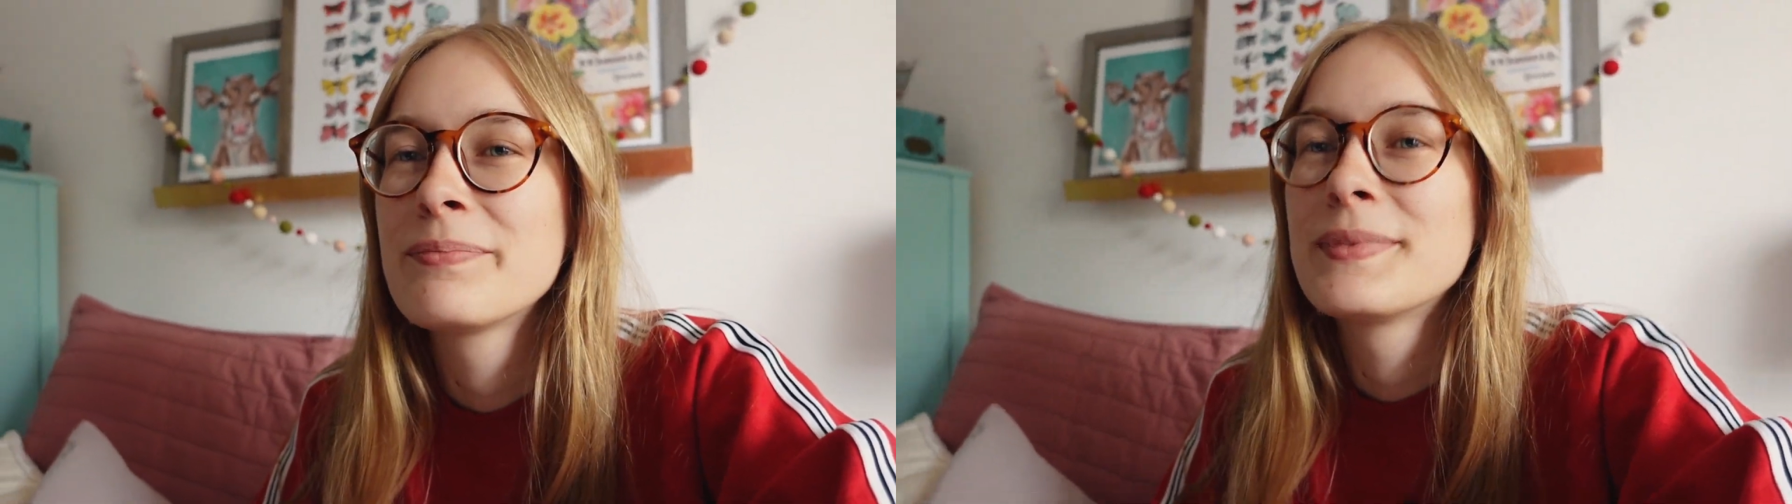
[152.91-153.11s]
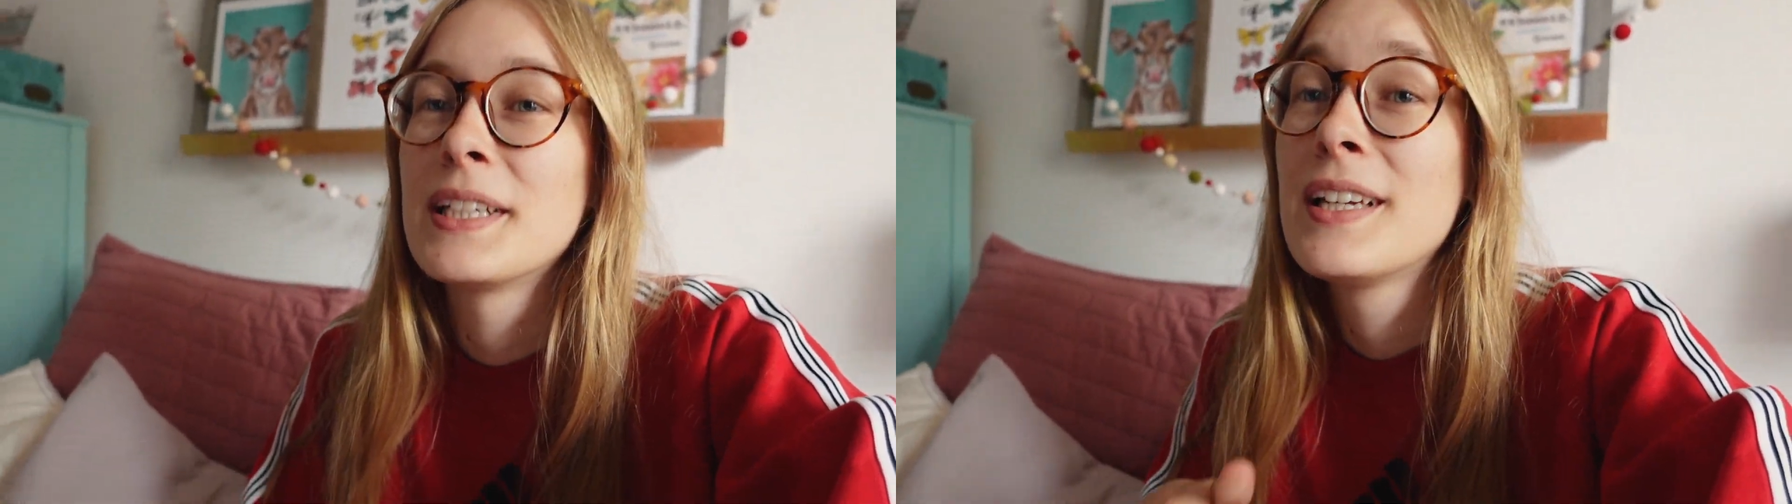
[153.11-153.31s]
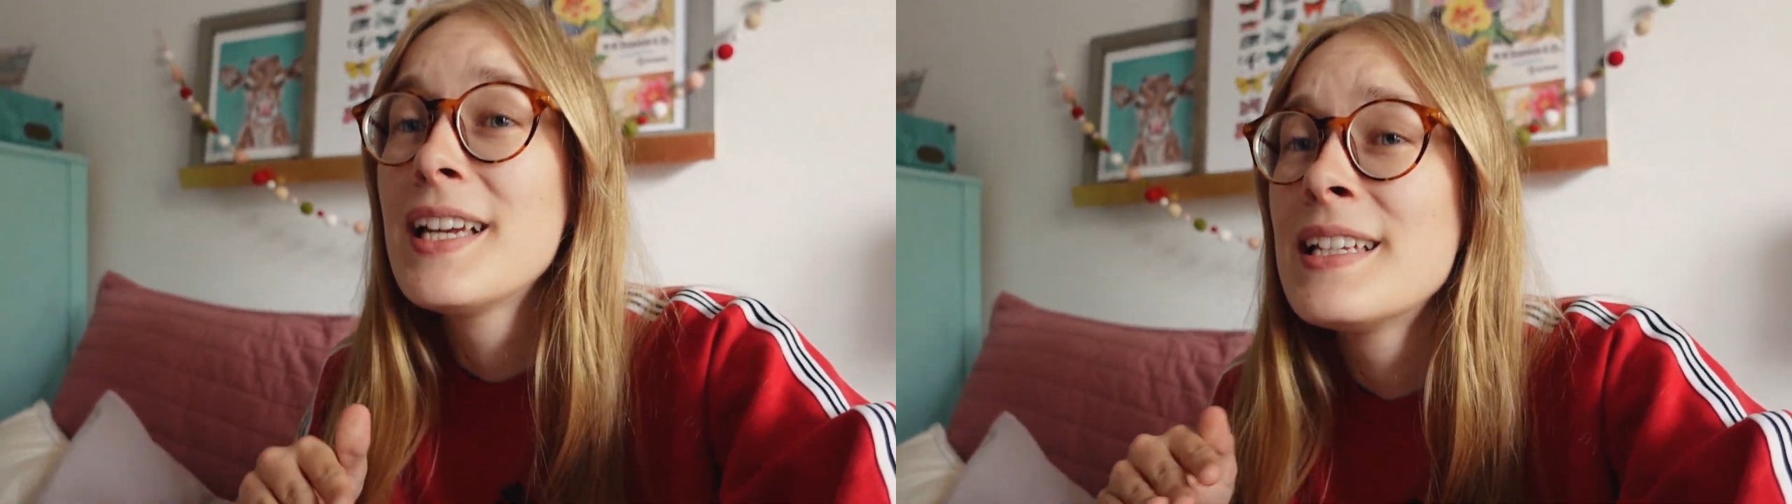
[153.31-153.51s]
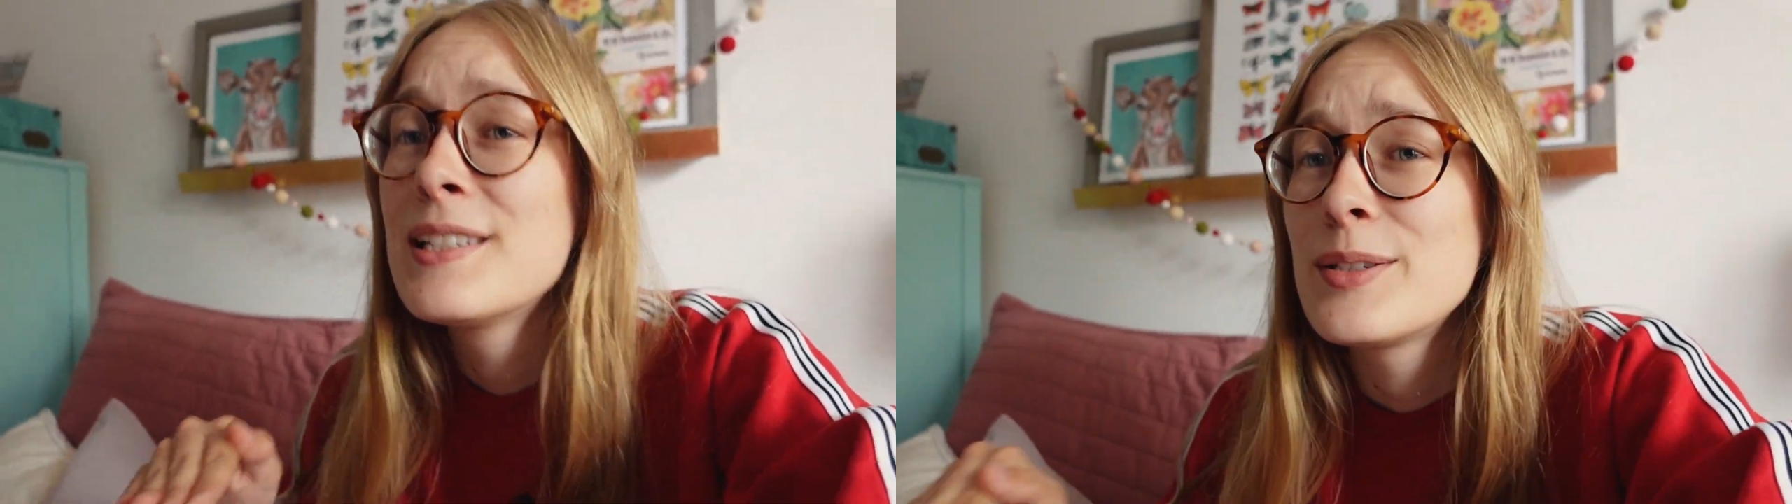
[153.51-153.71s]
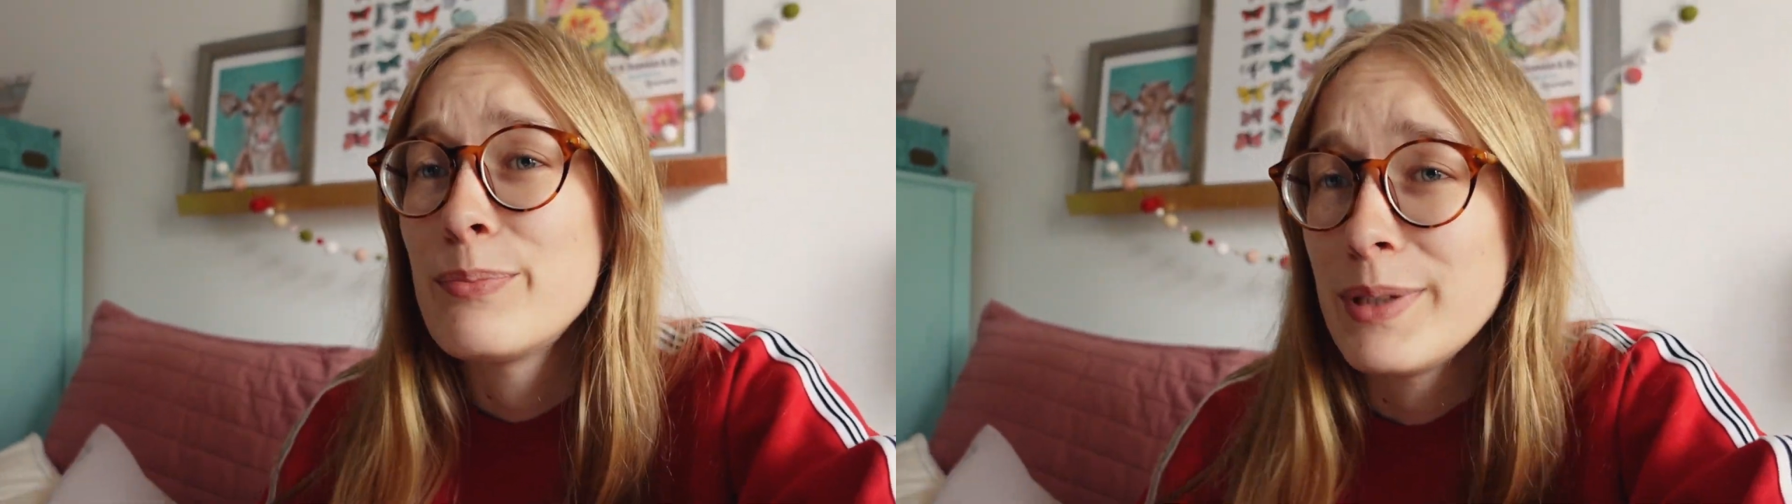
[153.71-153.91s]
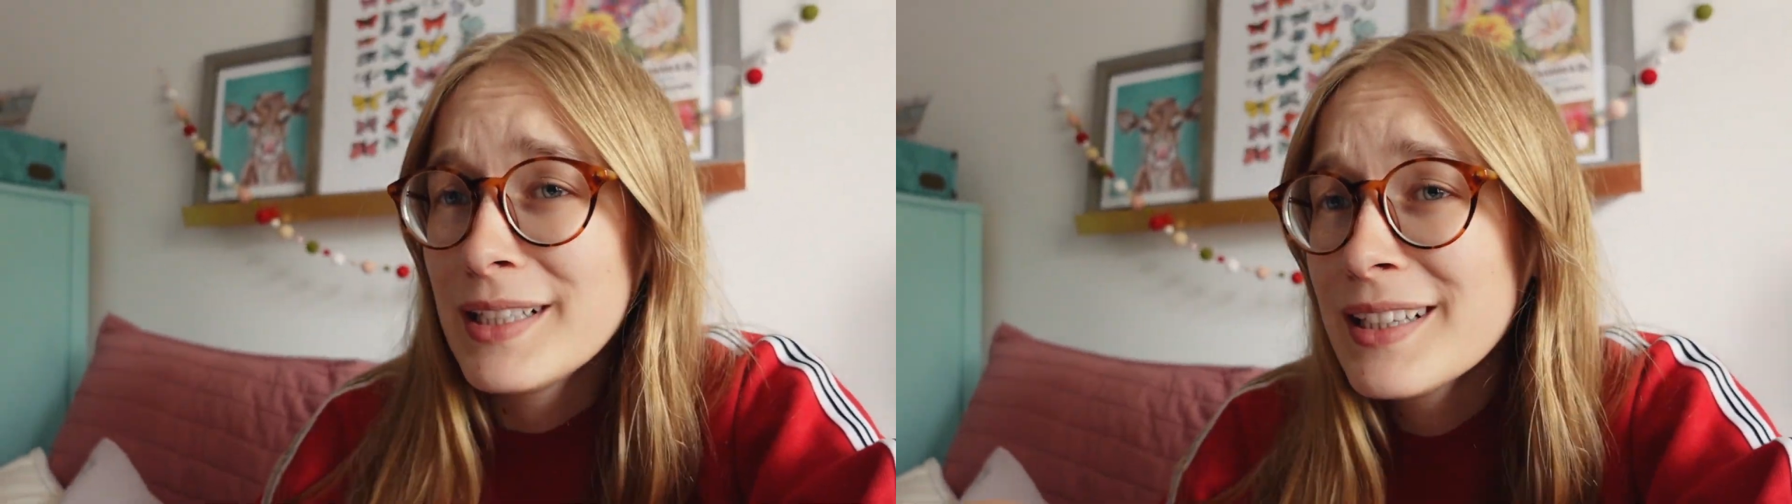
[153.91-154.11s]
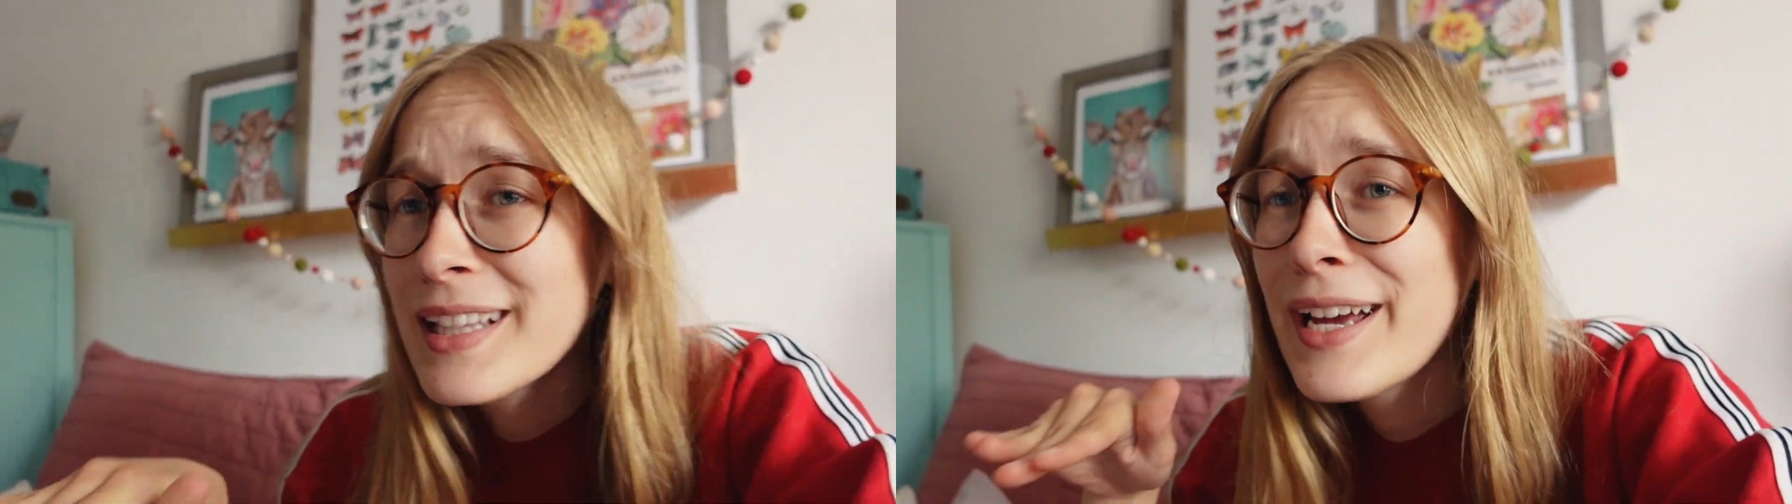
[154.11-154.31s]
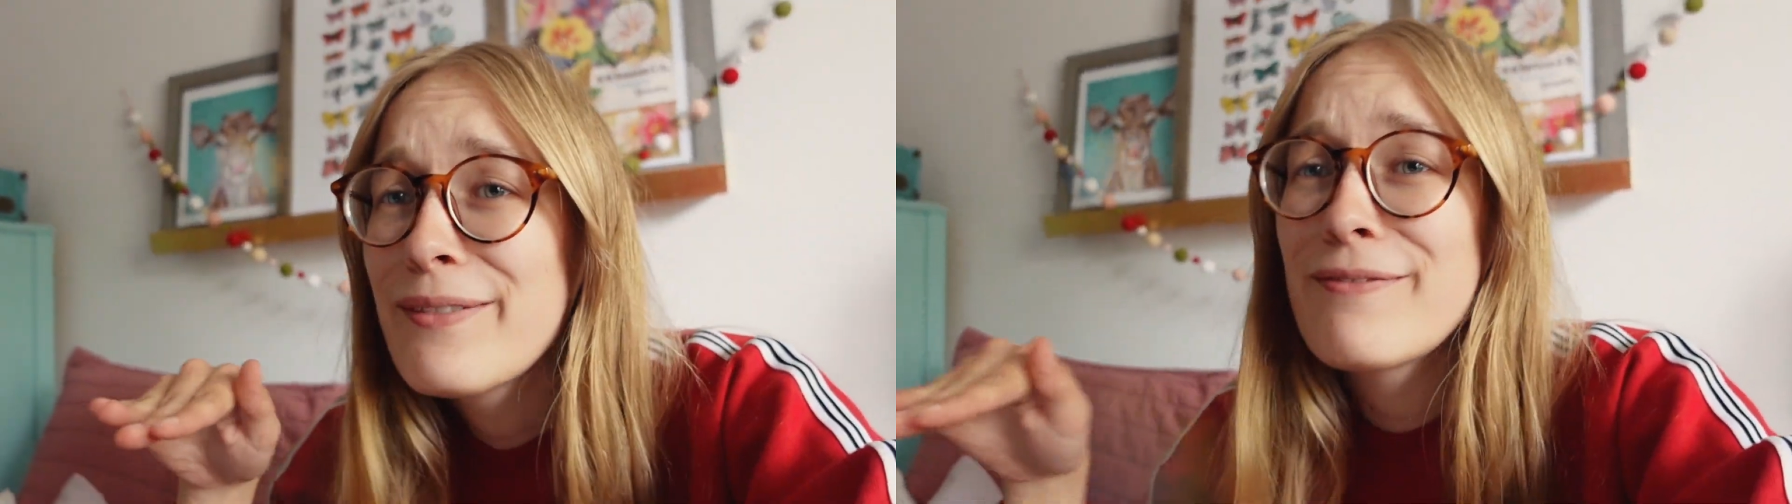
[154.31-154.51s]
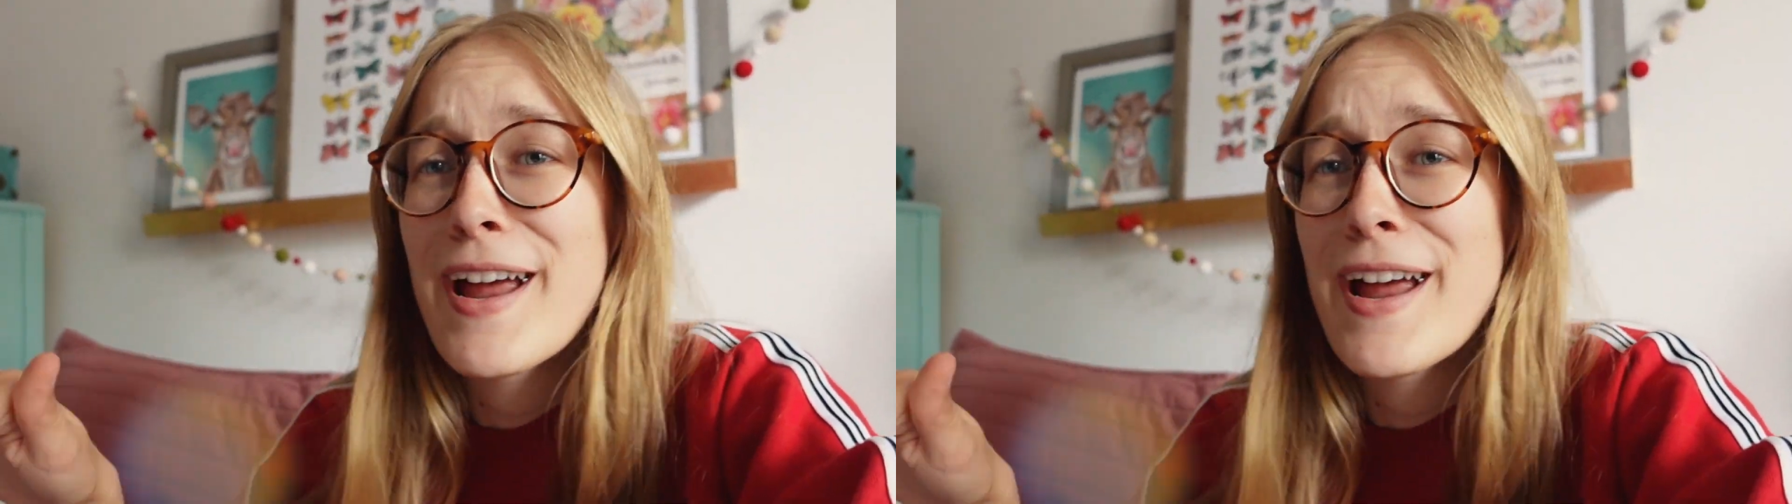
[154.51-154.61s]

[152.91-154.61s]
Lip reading: The Spin That